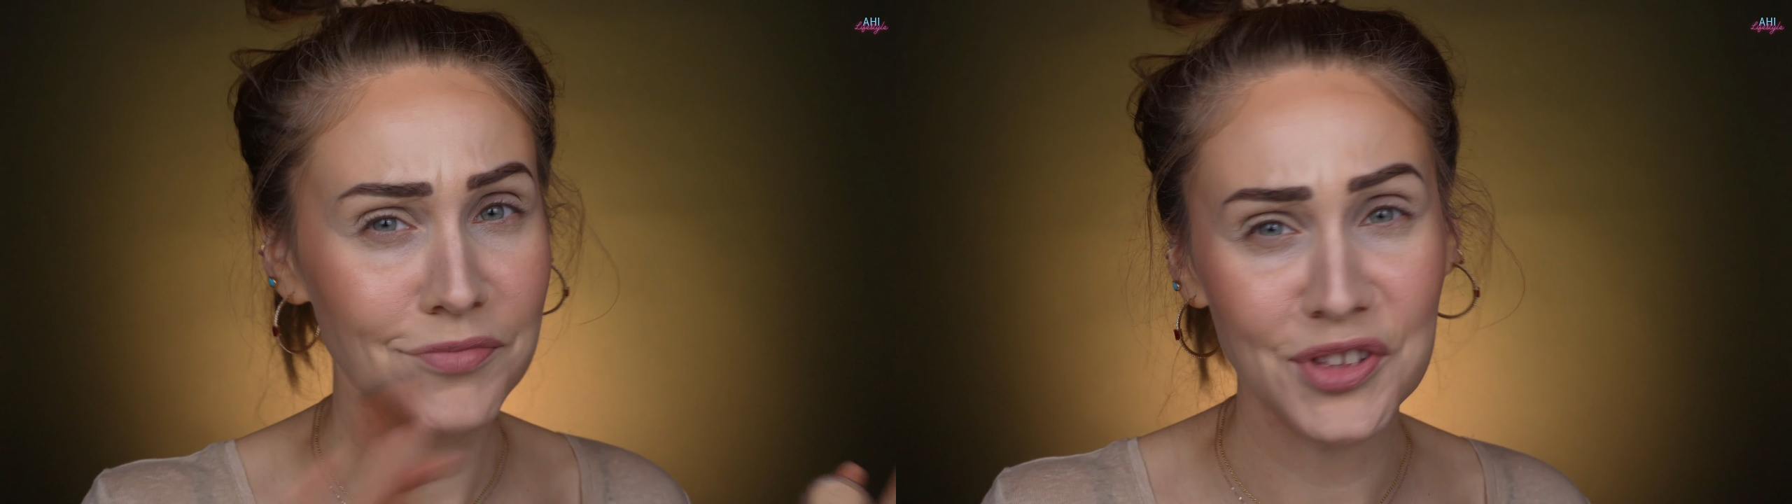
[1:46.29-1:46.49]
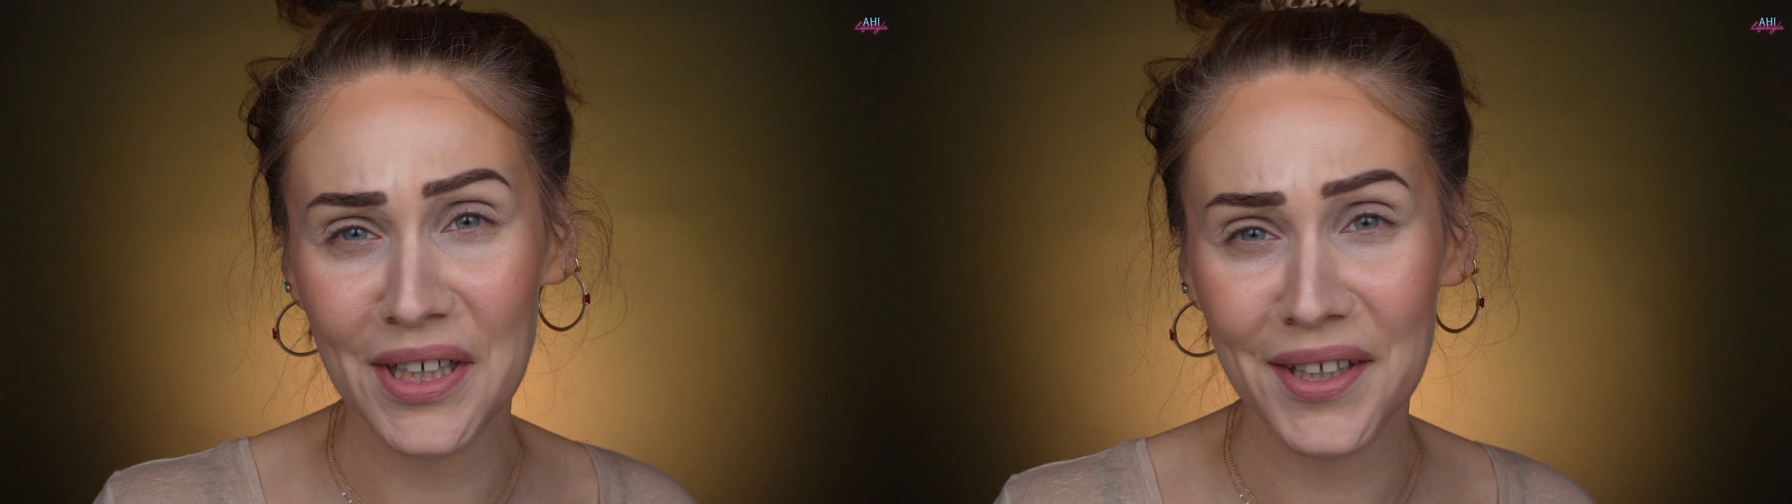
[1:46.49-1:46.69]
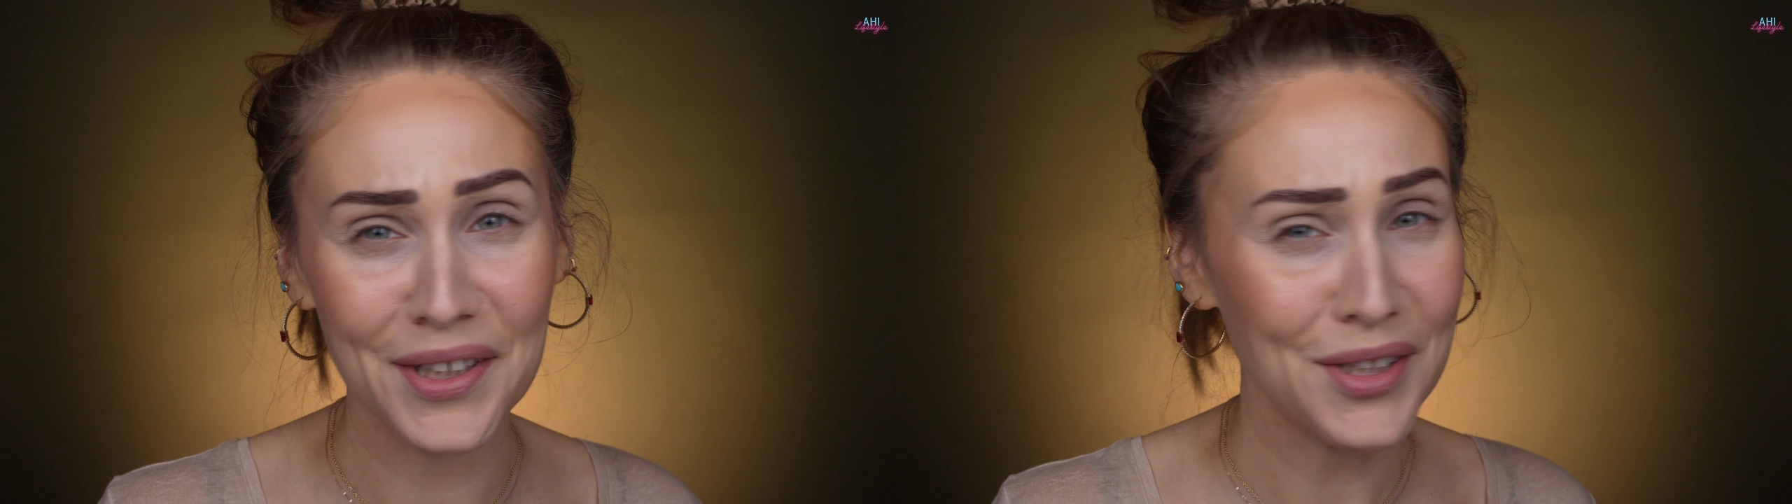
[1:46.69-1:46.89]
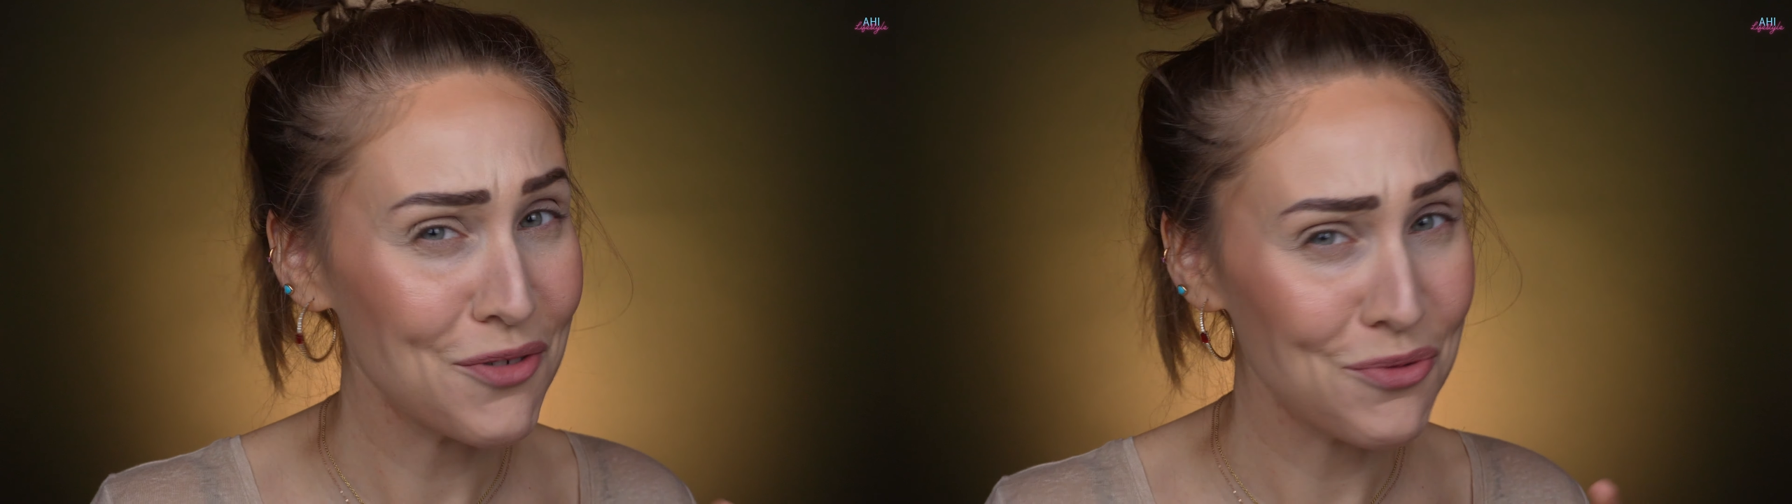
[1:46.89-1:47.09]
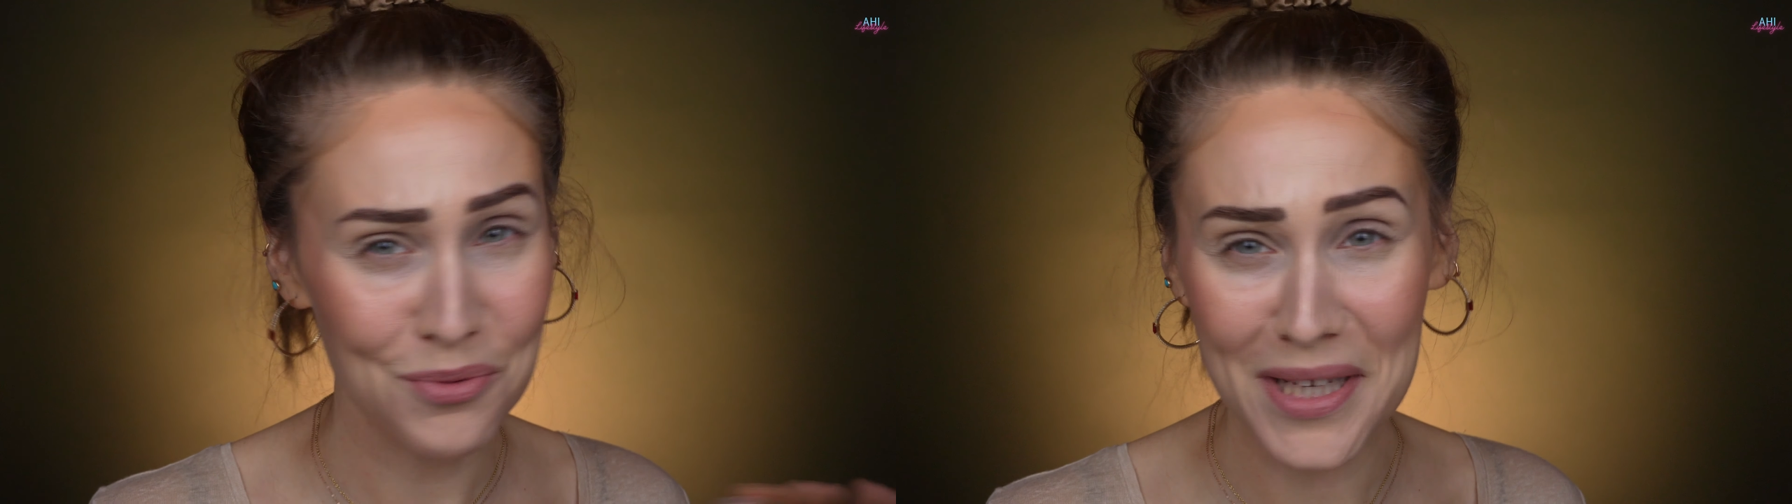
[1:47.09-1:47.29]
done
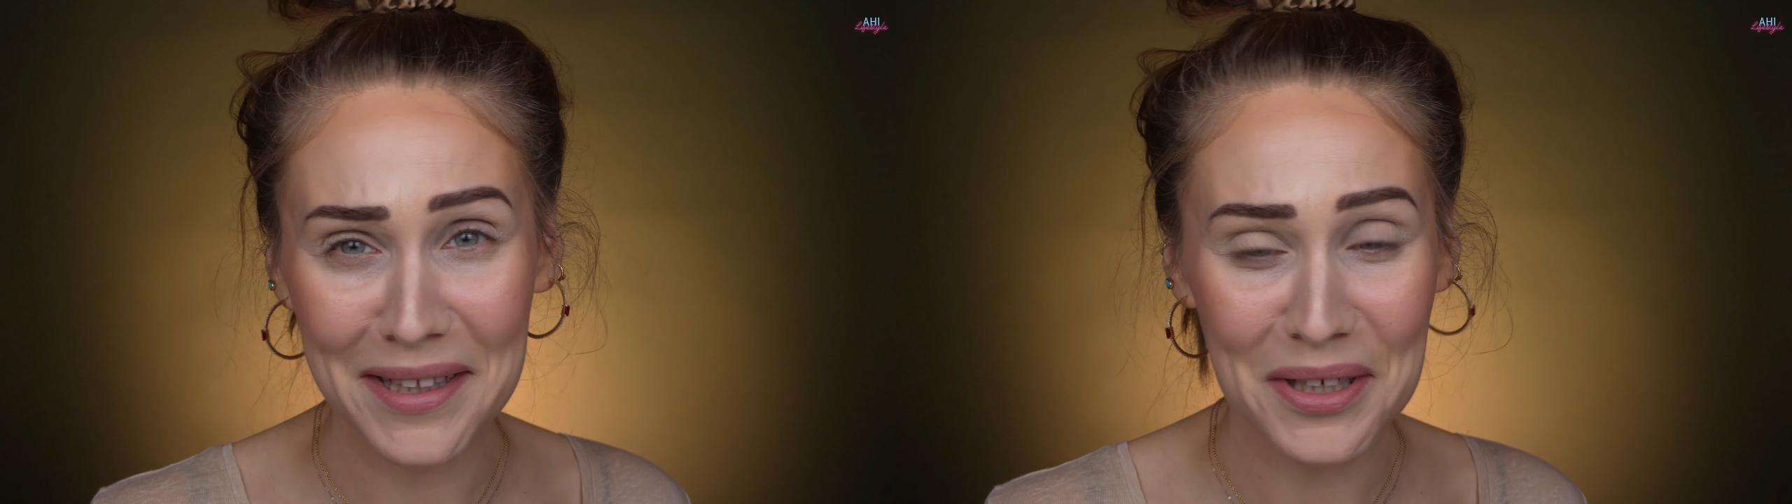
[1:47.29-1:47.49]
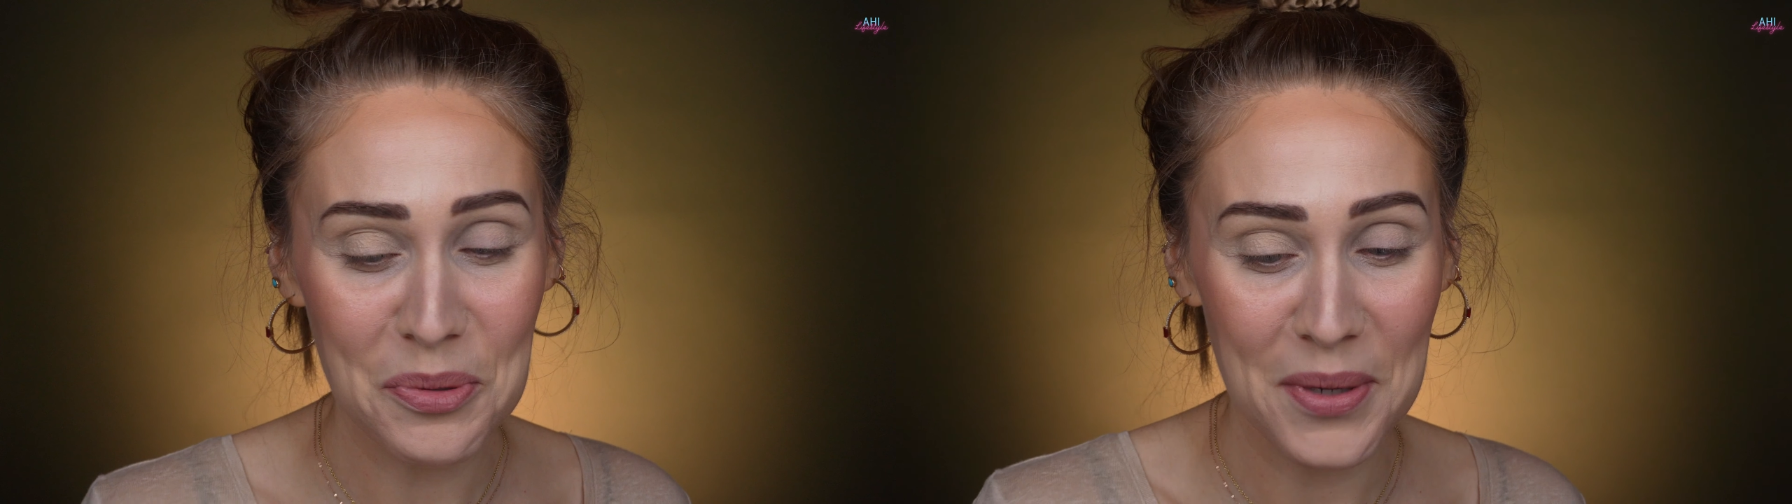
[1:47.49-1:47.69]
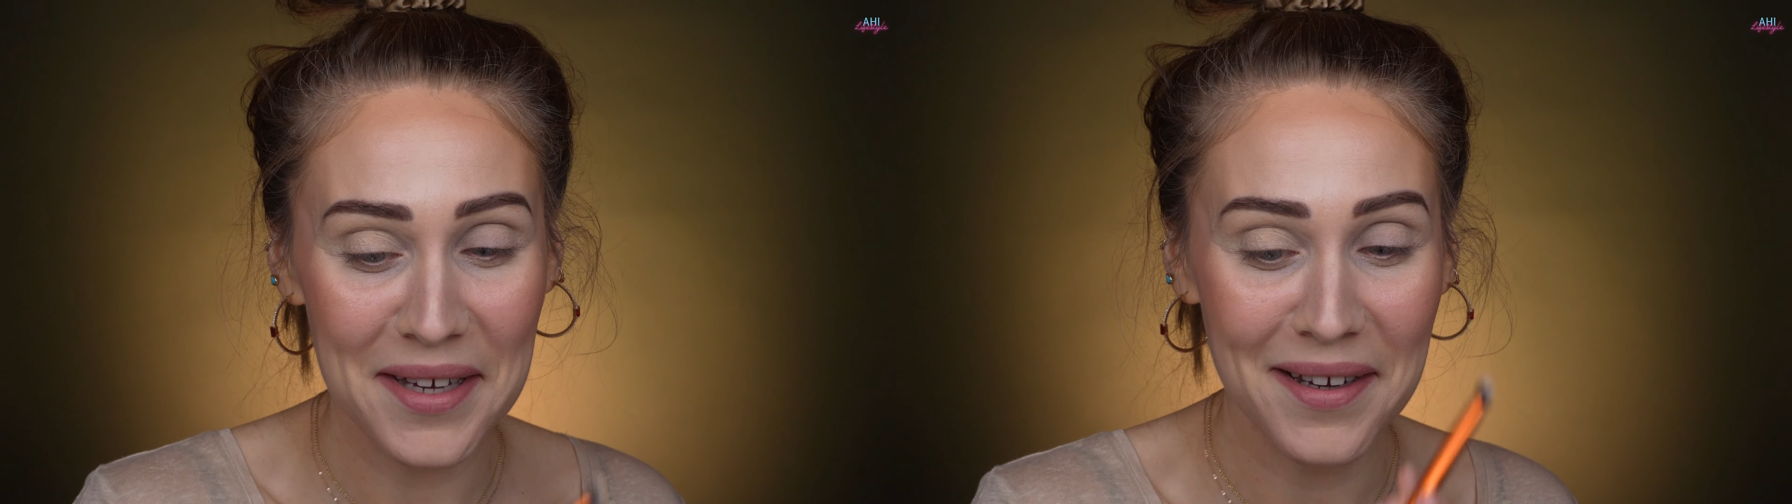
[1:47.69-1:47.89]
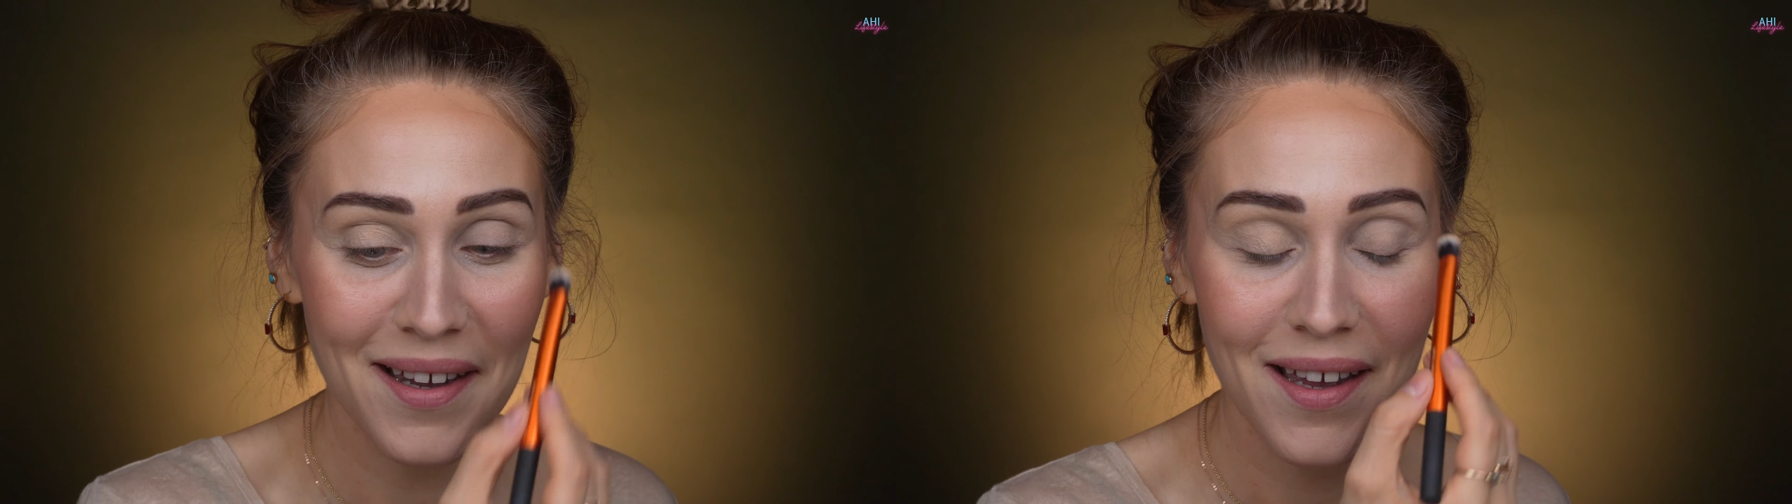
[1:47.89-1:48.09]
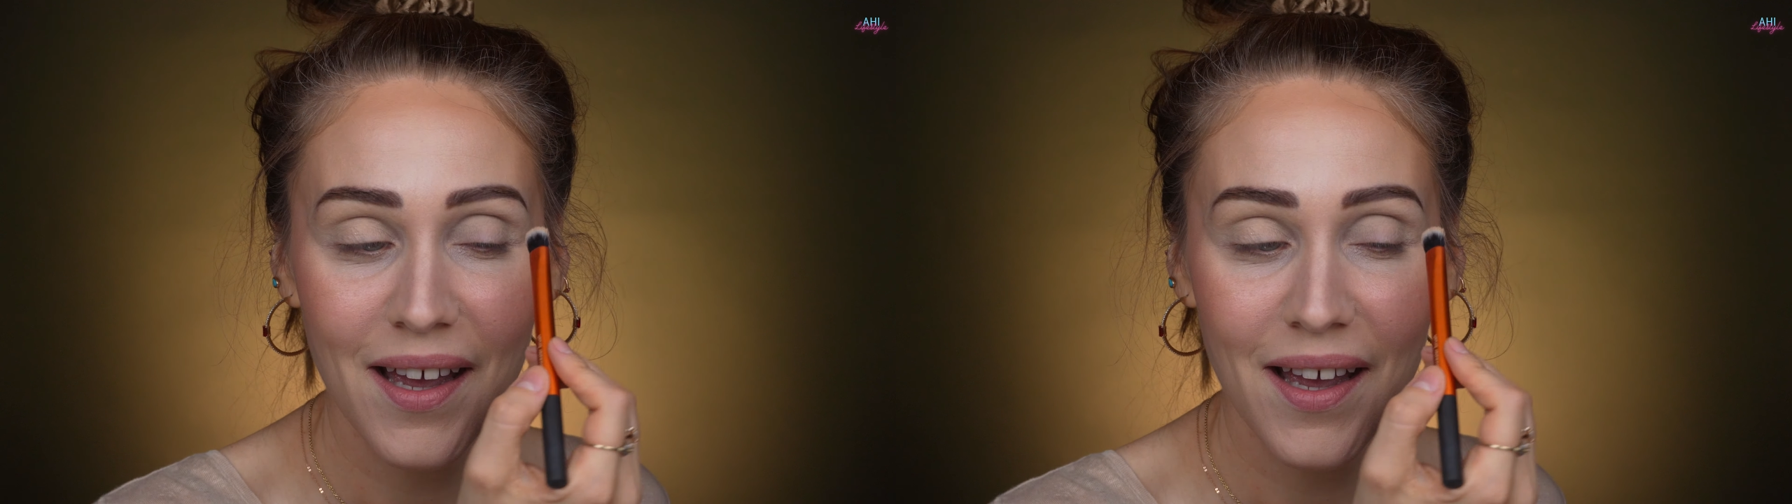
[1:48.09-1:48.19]
really quick,